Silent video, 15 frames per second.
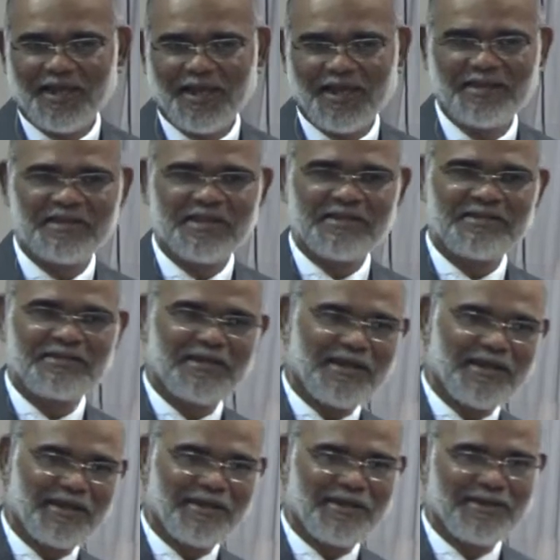and then
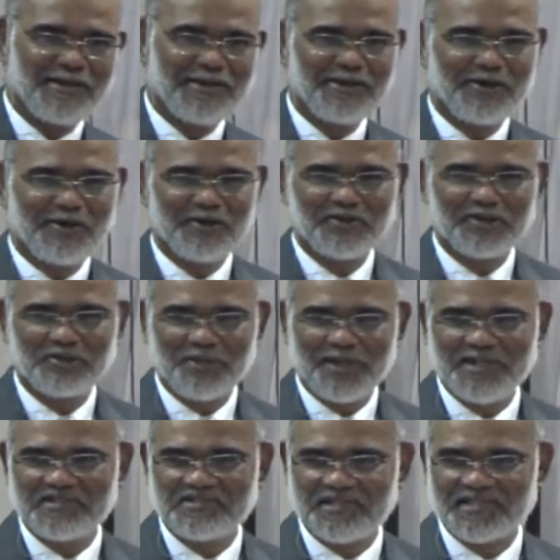on the
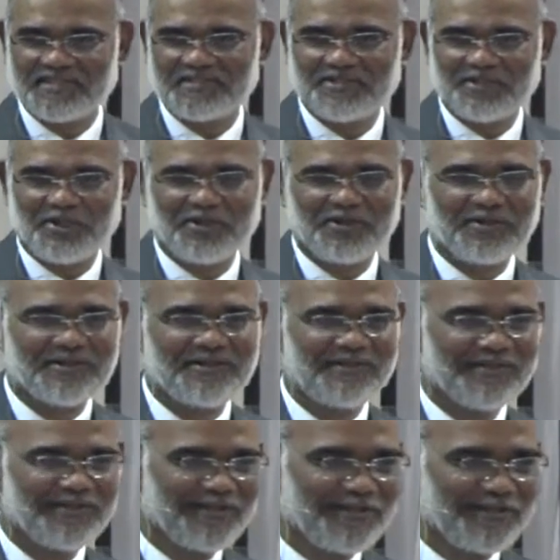26th or
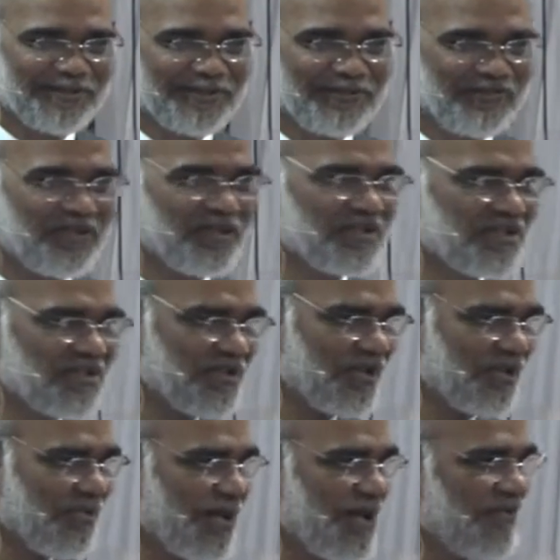the 1st
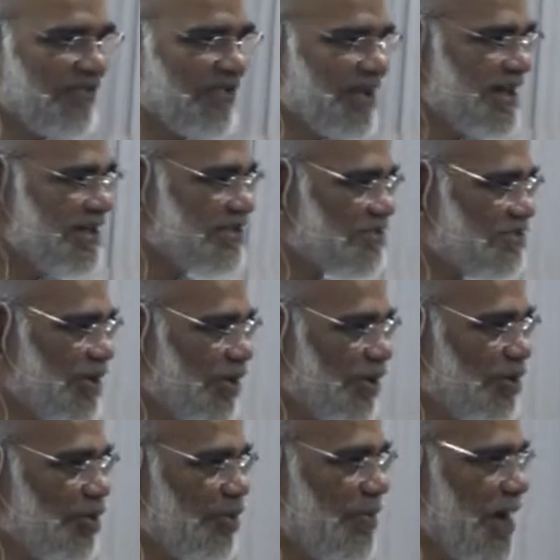or whenever else we
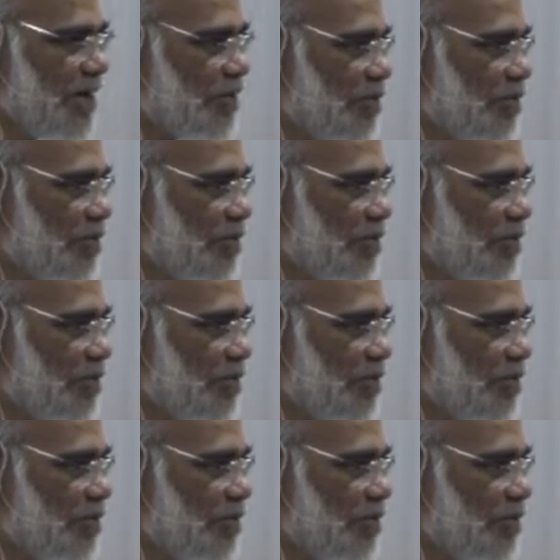all go back